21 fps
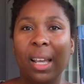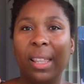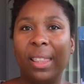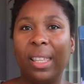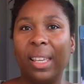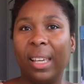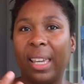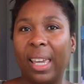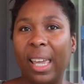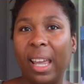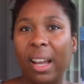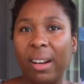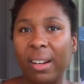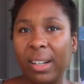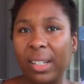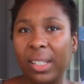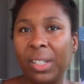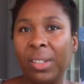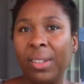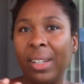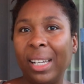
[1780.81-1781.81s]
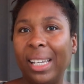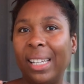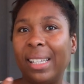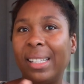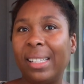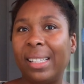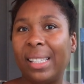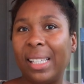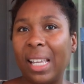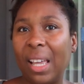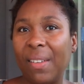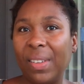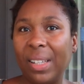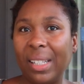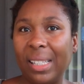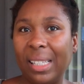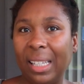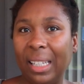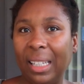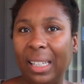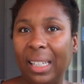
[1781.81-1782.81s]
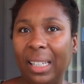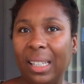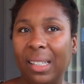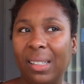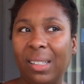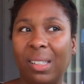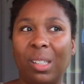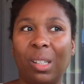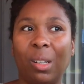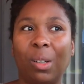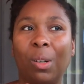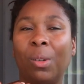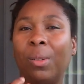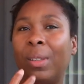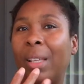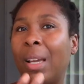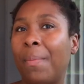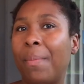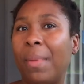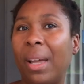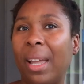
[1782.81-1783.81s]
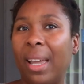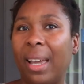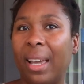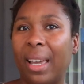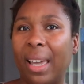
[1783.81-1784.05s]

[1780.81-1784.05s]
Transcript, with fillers: The character is 17, so that might